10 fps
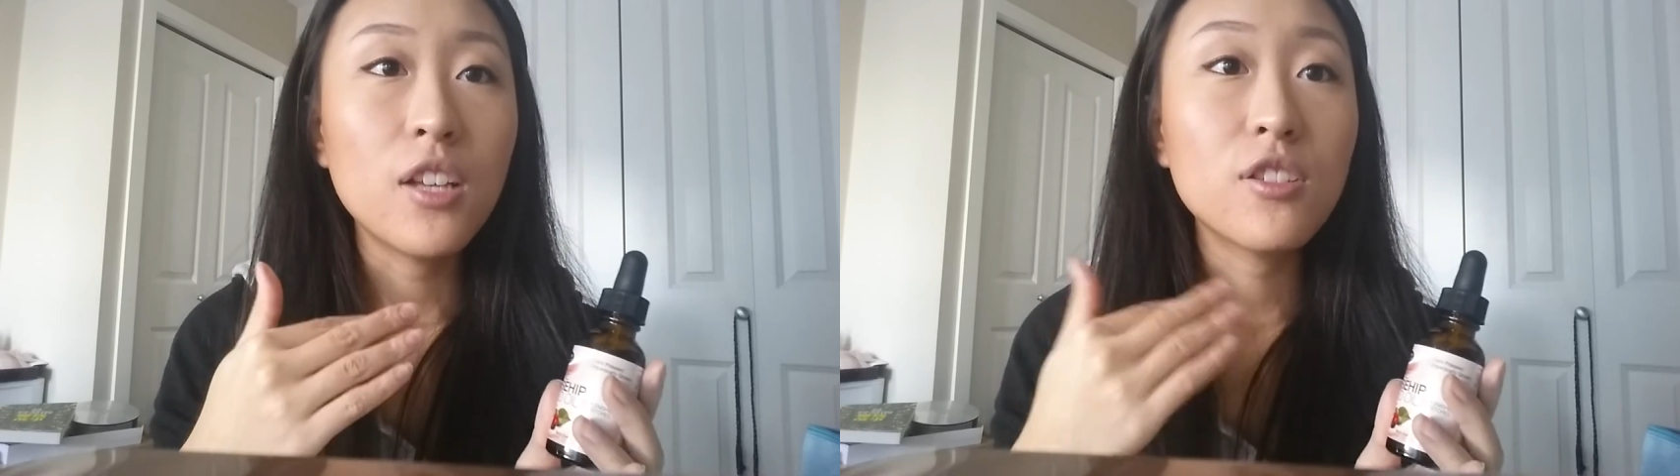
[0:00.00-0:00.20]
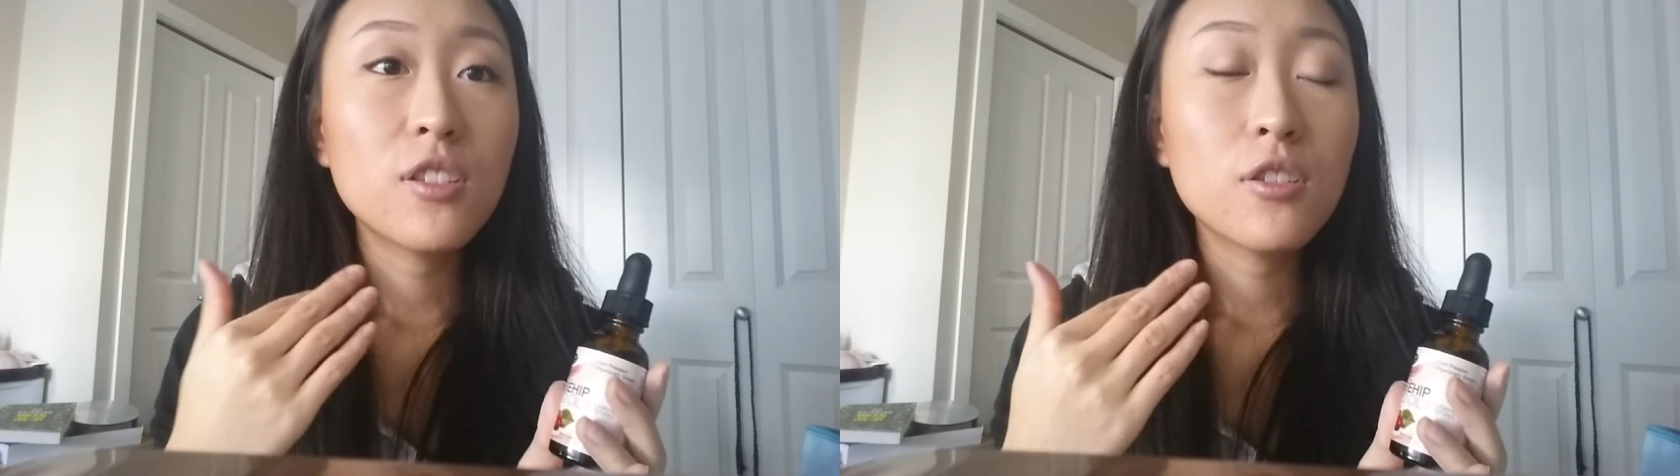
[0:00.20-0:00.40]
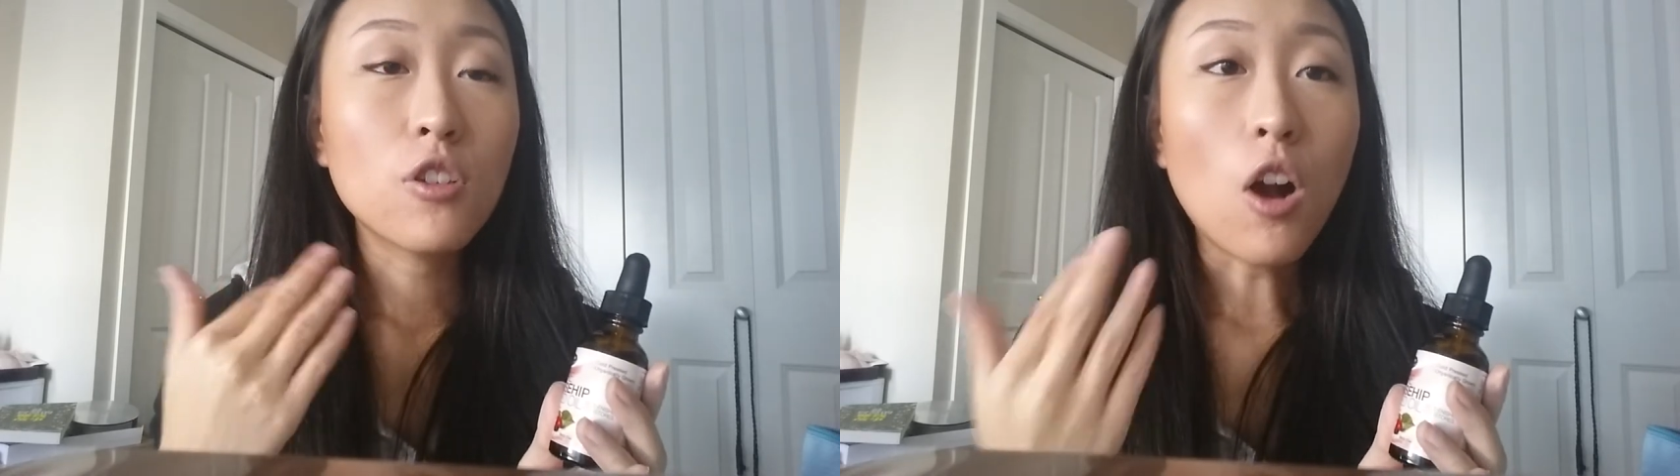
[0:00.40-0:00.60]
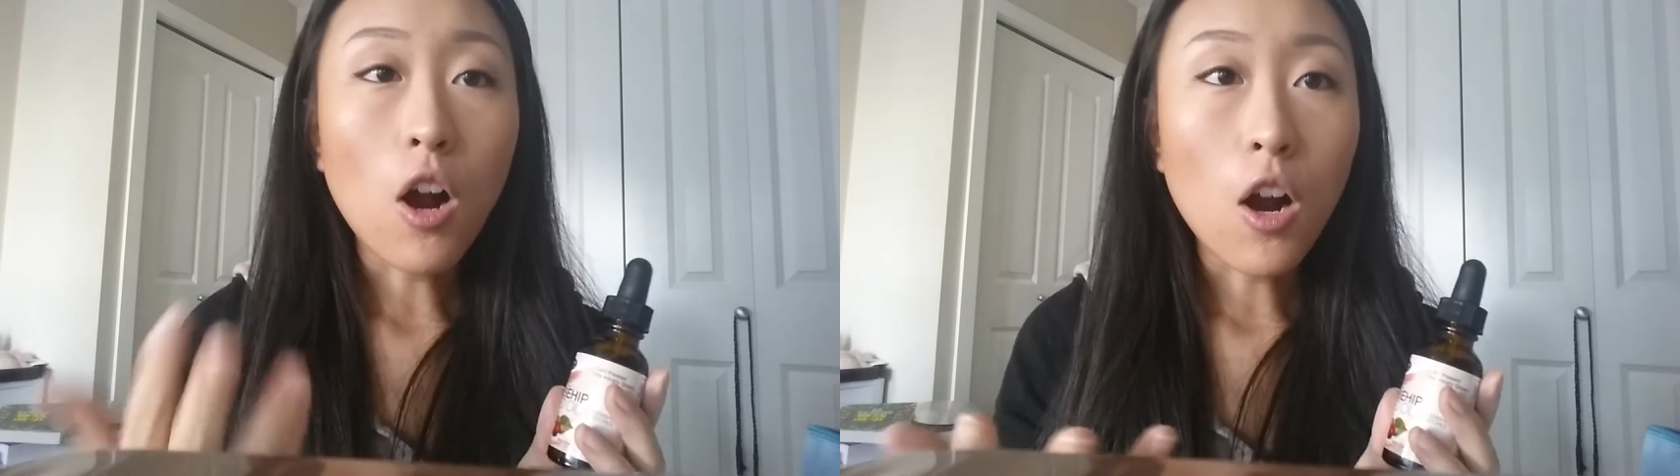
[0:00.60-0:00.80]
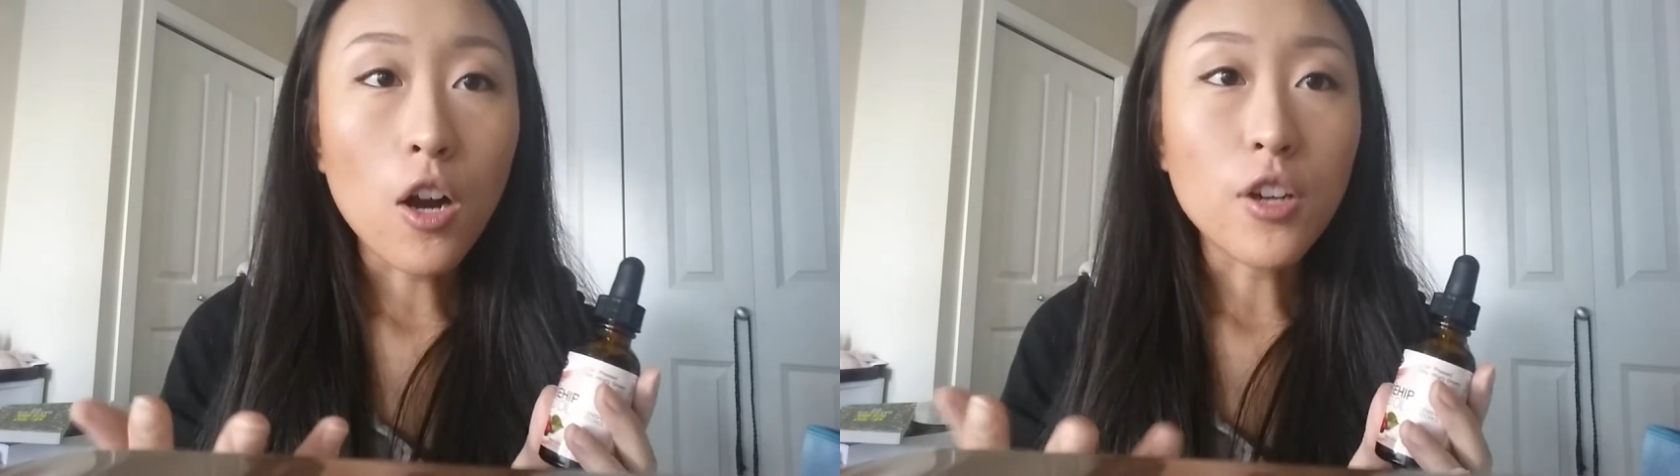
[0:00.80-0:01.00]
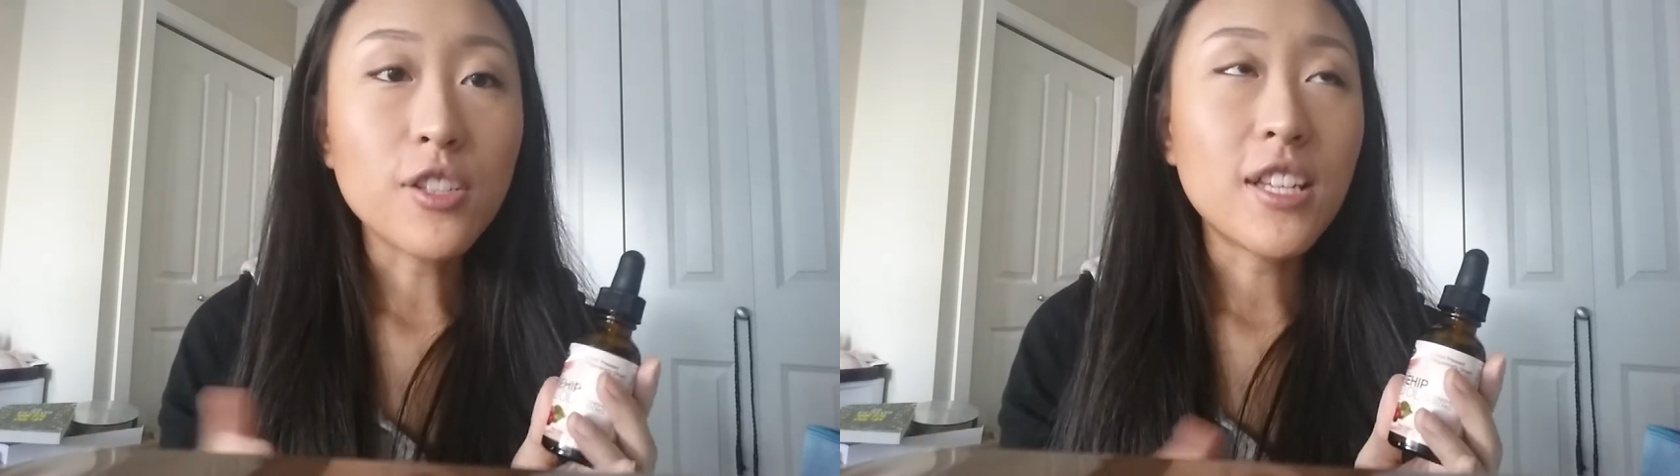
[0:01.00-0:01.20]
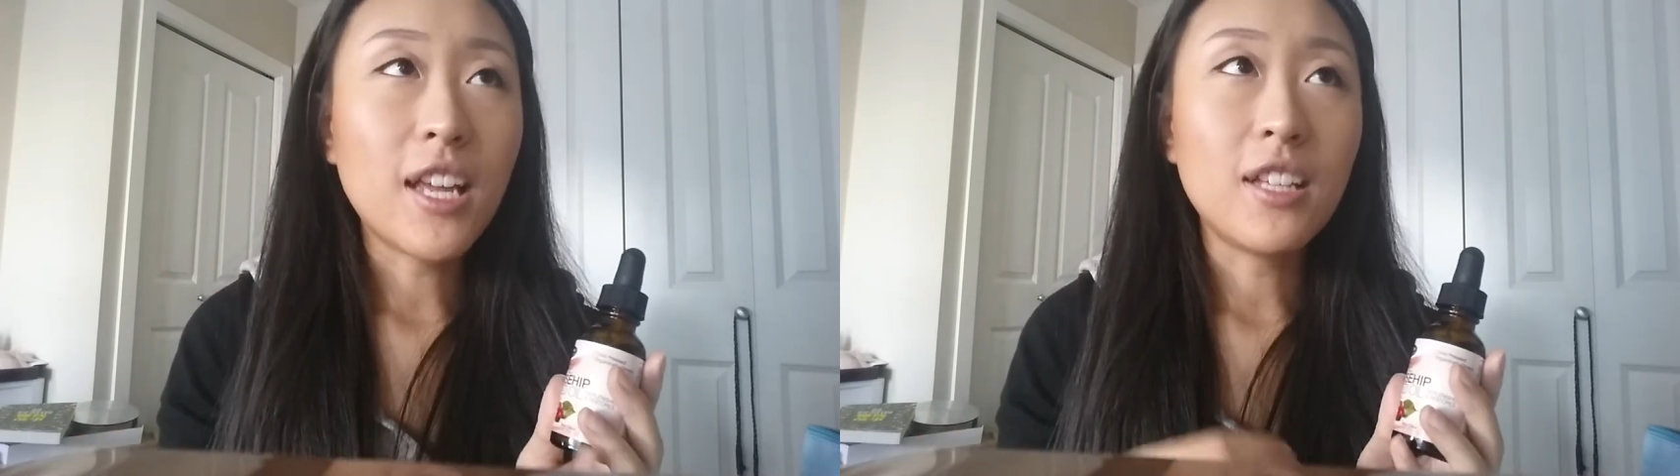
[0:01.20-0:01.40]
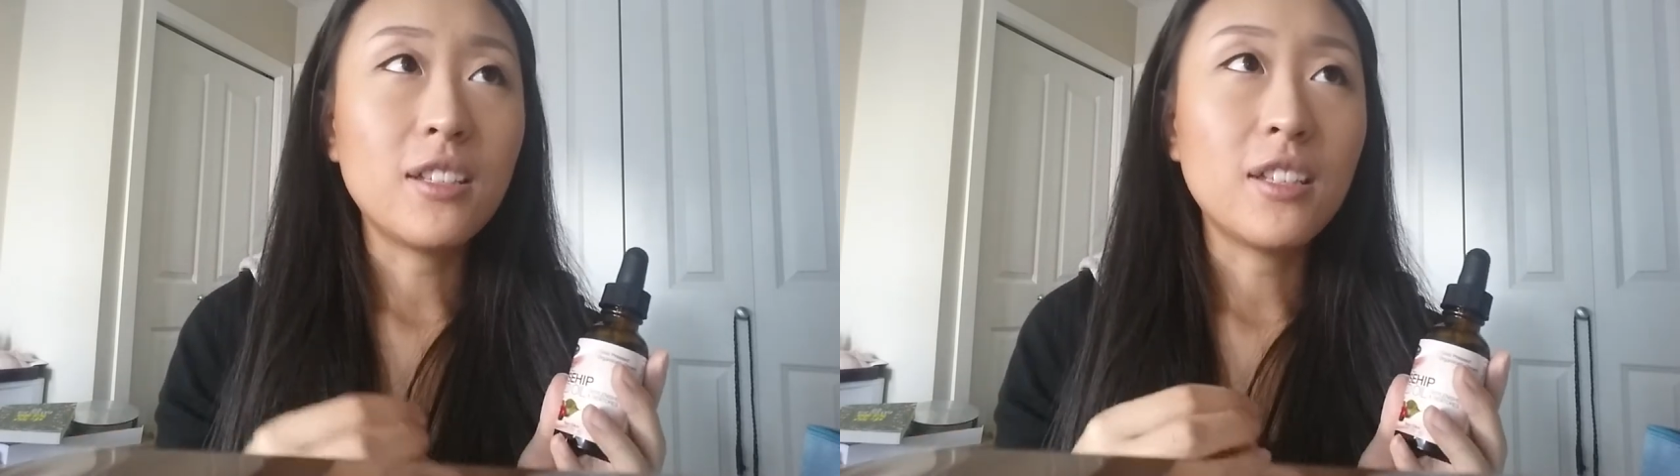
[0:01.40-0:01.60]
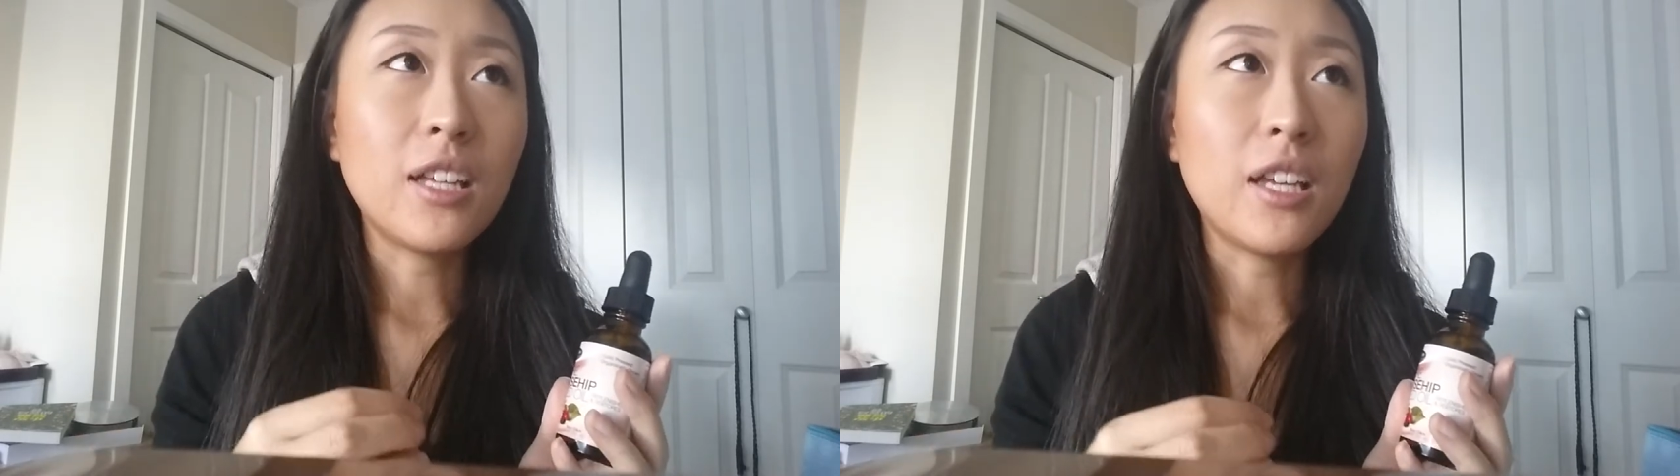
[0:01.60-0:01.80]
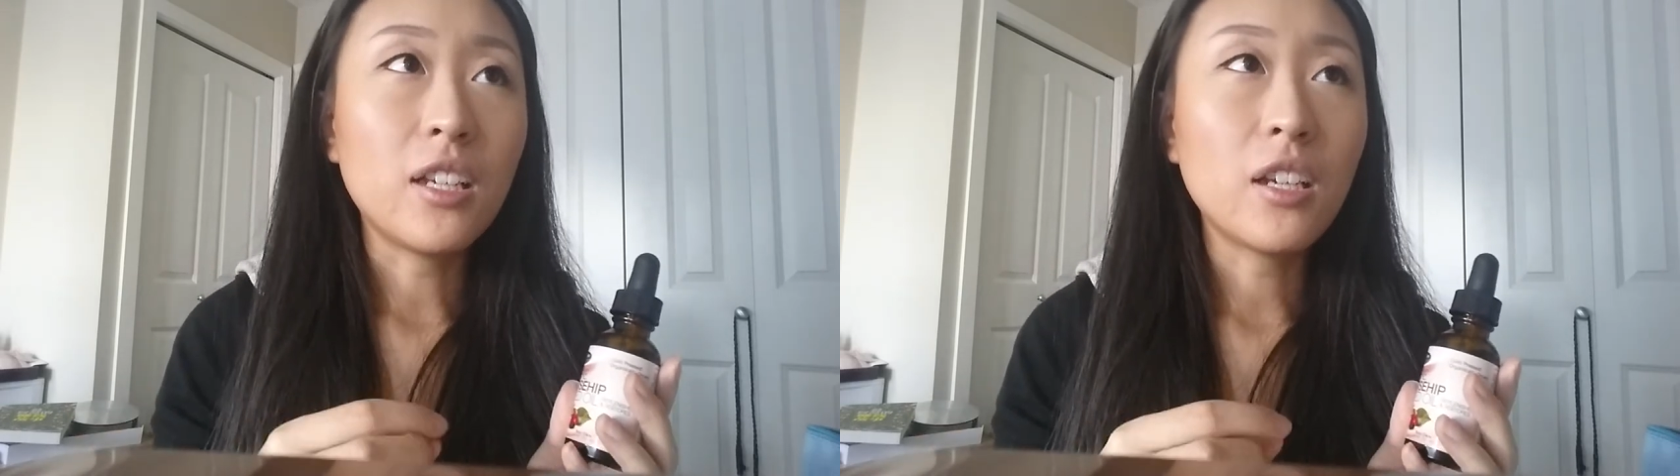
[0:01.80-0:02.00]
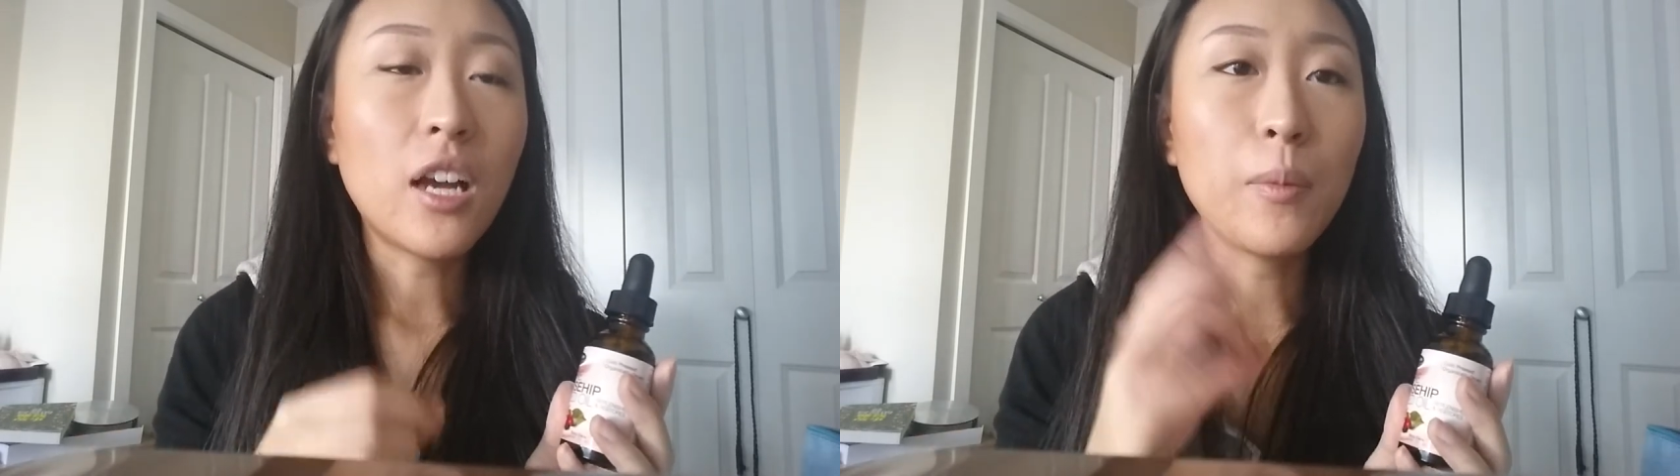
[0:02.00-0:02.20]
scars and, like,